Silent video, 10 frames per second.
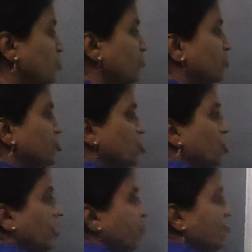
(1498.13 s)
if we
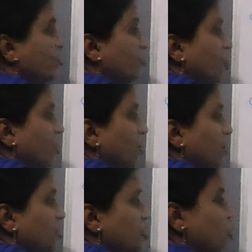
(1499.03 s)
draw a
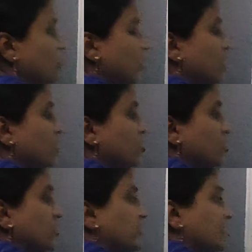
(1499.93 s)
mature, so
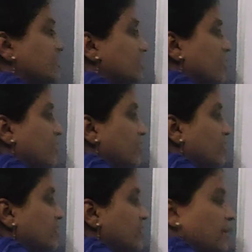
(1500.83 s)
this
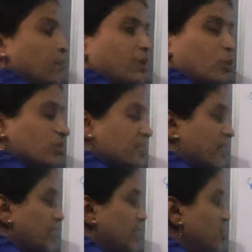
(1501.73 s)
is an embryo
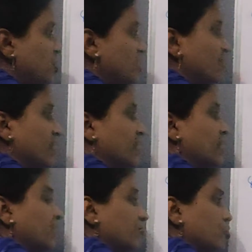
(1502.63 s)
sac, initial one.
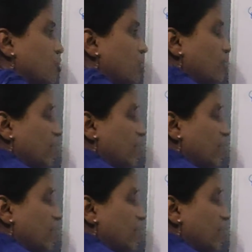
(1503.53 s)
If you draw a